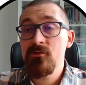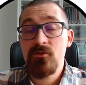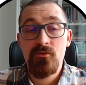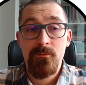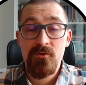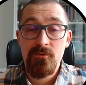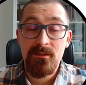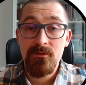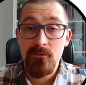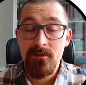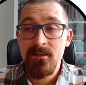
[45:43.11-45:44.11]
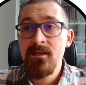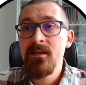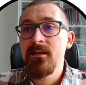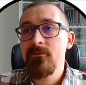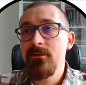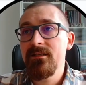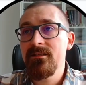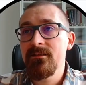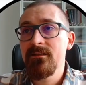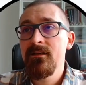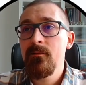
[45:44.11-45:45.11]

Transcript: just to be sure that you are creating